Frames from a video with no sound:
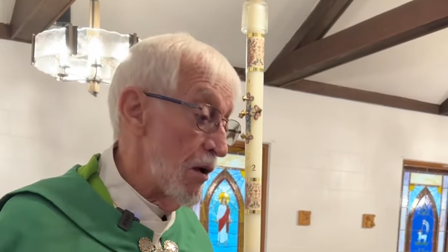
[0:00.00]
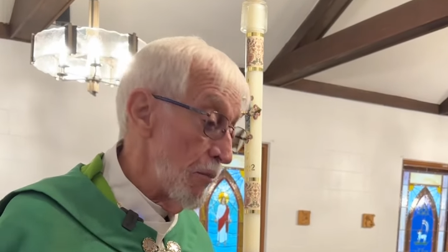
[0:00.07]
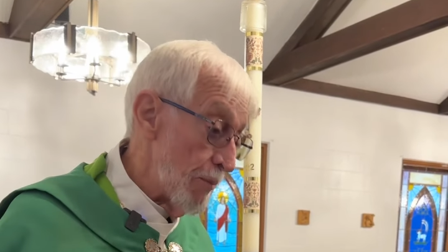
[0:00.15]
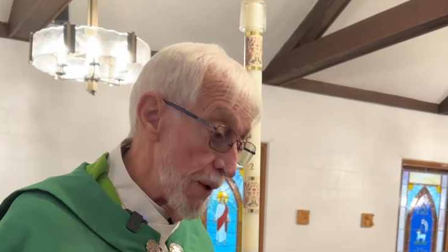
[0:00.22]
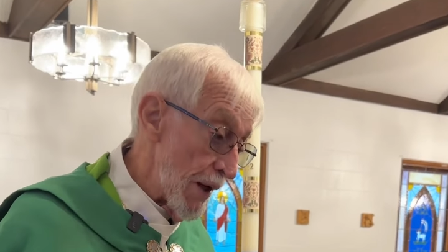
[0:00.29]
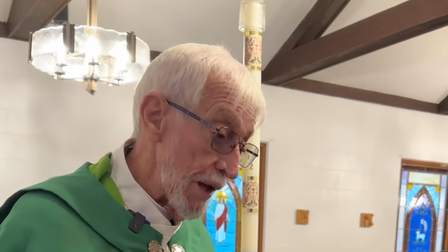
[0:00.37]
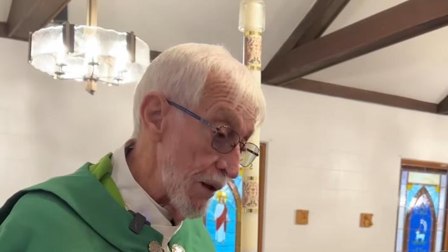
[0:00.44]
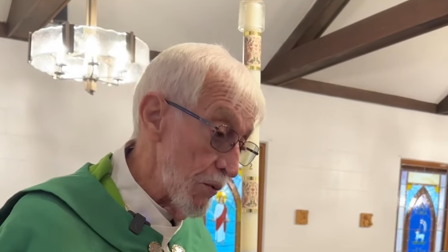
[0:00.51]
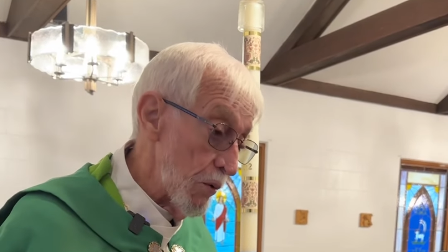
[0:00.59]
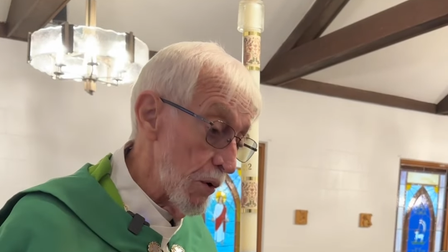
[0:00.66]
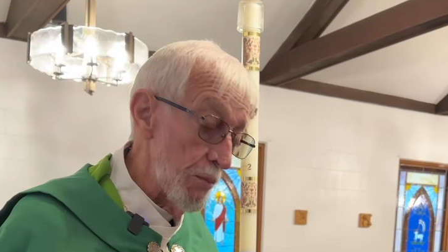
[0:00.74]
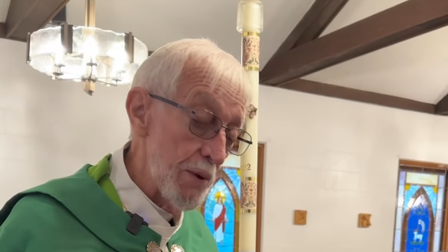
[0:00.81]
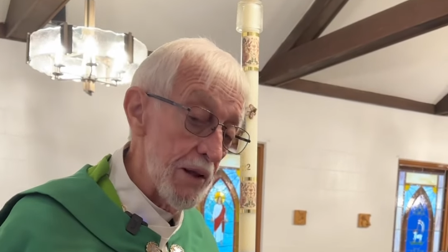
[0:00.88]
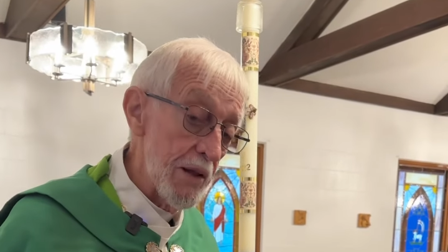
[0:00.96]
Bella will
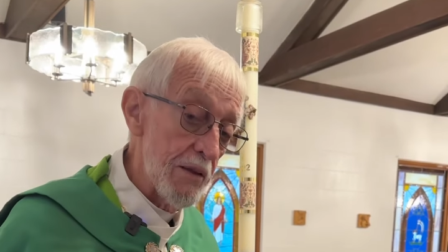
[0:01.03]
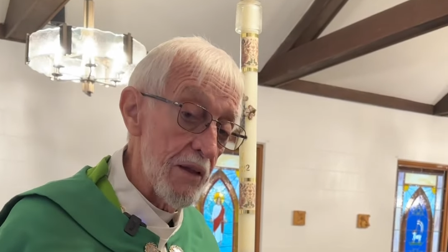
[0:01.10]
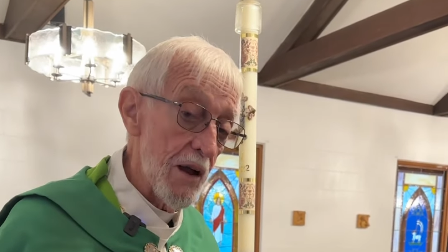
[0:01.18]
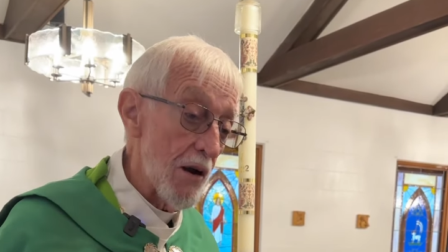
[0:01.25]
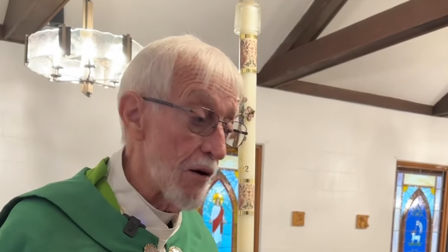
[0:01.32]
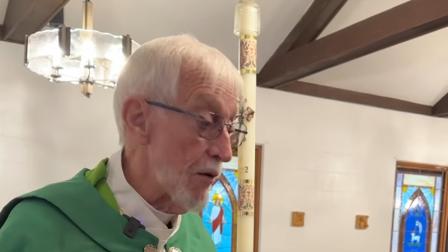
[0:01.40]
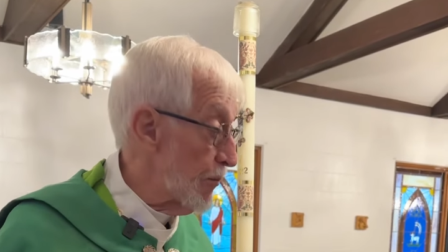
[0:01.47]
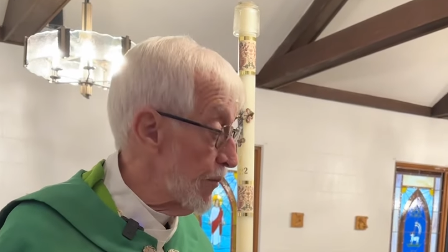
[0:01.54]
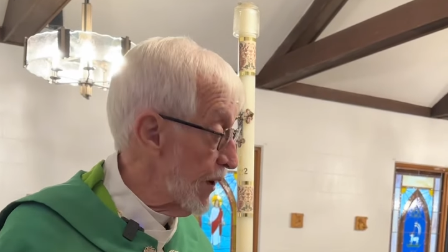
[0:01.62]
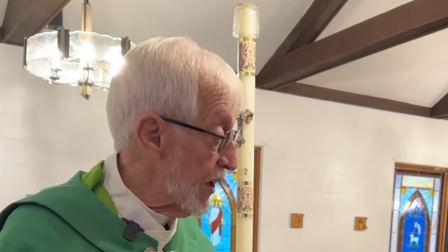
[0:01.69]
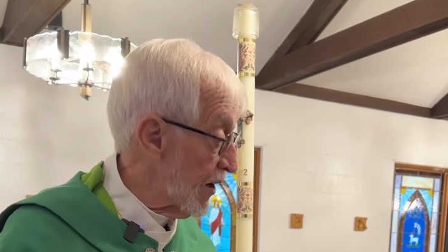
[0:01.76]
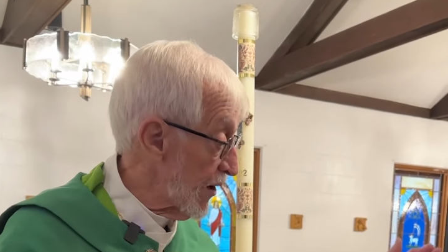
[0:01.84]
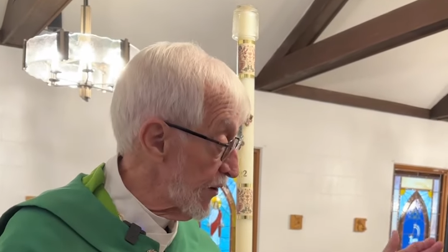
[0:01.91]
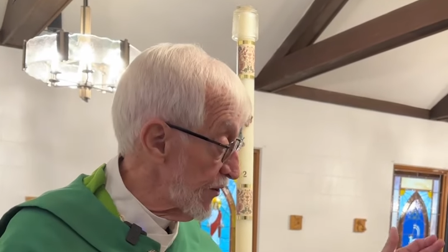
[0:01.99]
be there
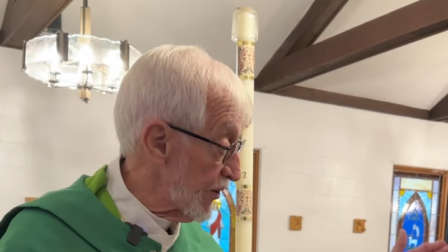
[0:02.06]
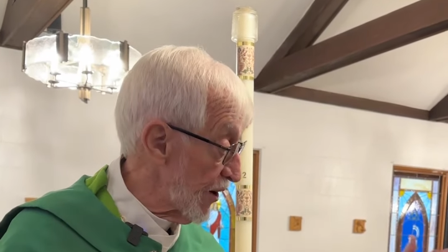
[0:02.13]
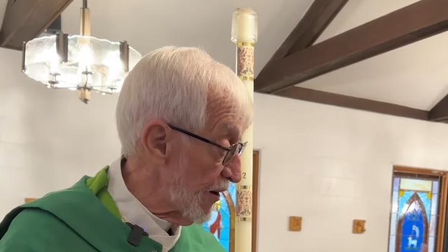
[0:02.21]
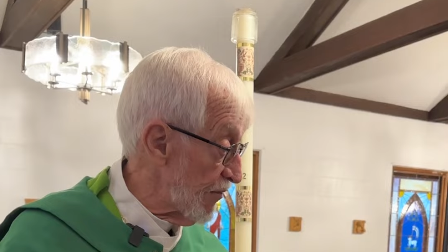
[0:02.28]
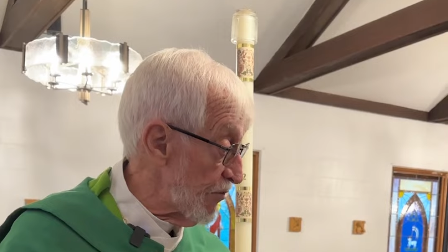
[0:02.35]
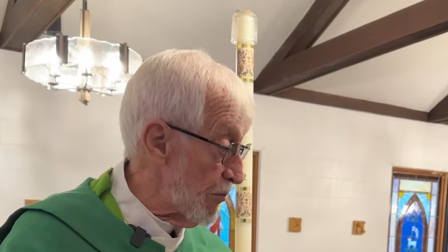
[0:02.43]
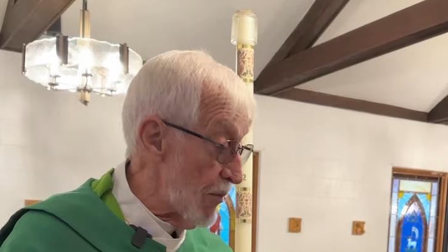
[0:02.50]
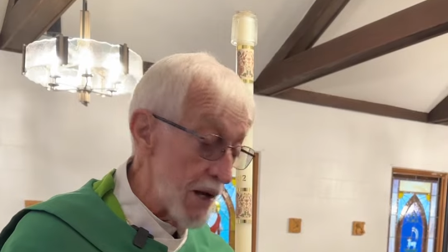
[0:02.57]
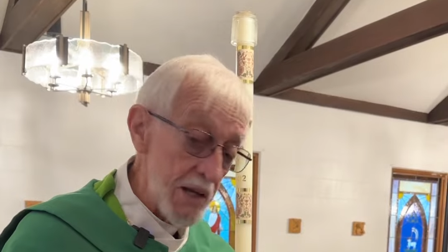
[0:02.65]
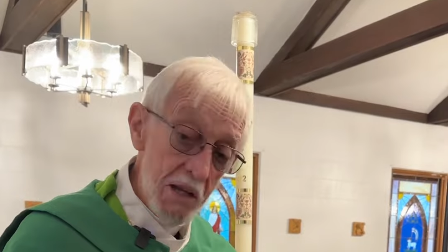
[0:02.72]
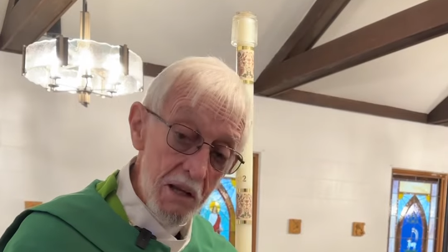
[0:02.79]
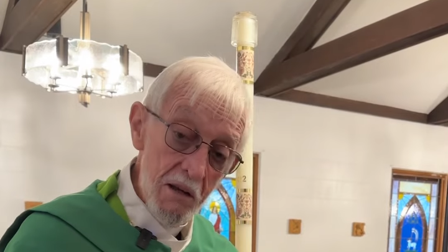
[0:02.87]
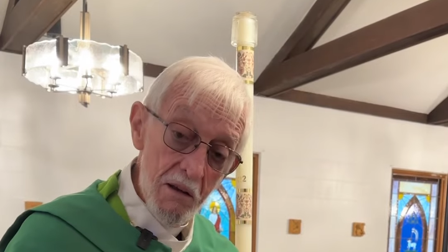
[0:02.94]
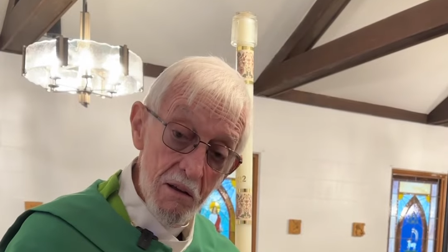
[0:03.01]
because of money